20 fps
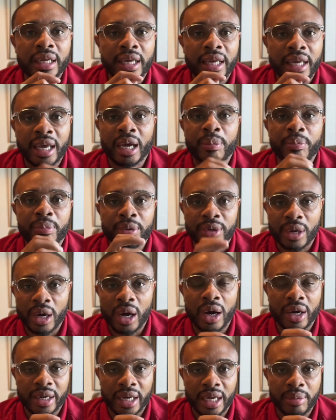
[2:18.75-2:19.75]
kept
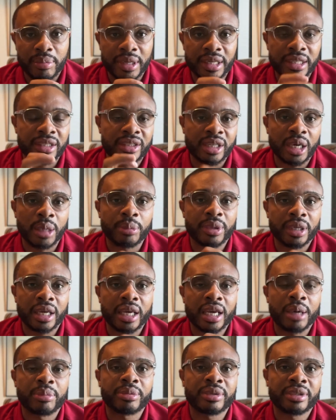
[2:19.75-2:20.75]
gnawing at me. Something
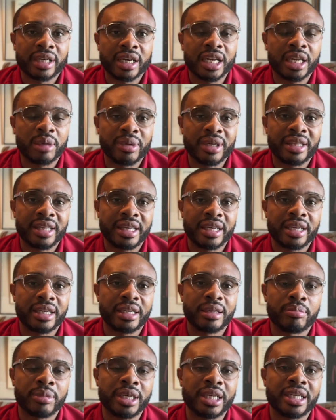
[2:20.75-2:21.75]
kept telling
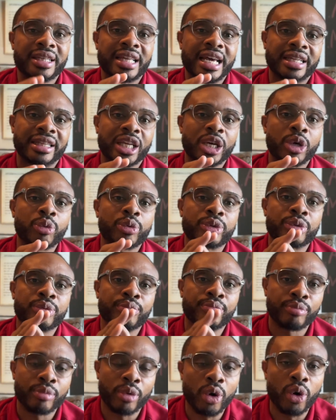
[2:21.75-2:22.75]
me that there was
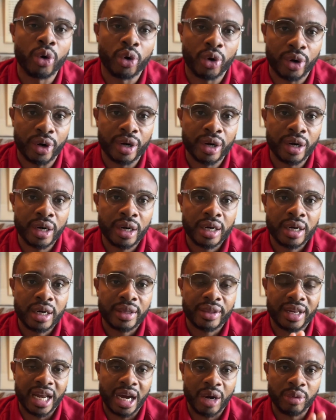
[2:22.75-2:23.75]
more
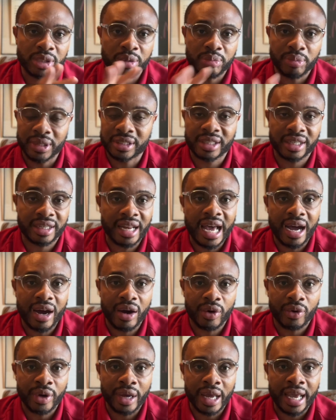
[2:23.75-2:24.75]
that I was missing
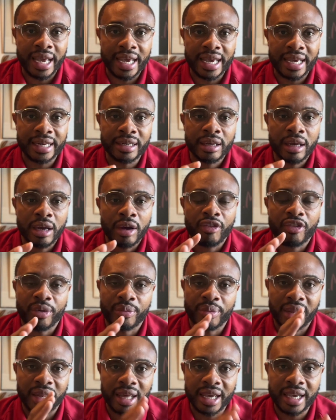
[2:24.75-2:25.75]
out. And from
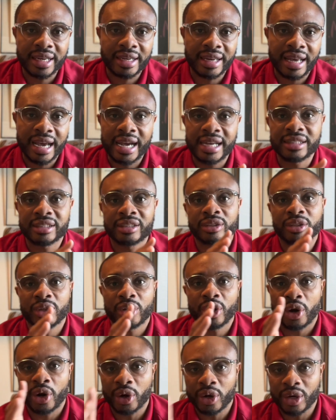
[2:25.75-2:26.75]
the late nights to
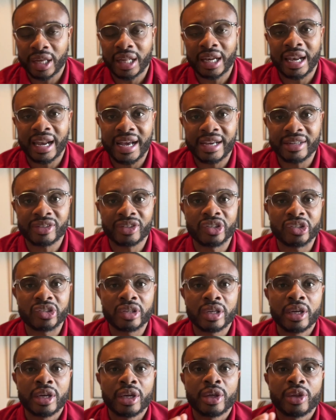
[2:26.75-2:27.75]
the early classes,
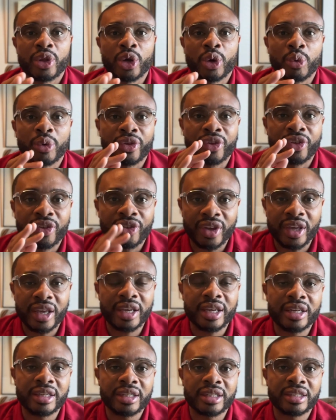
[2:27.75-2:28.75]
there were
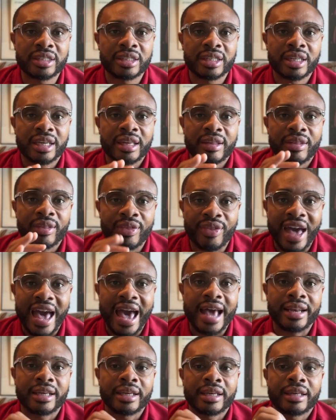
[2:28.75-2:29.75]
things that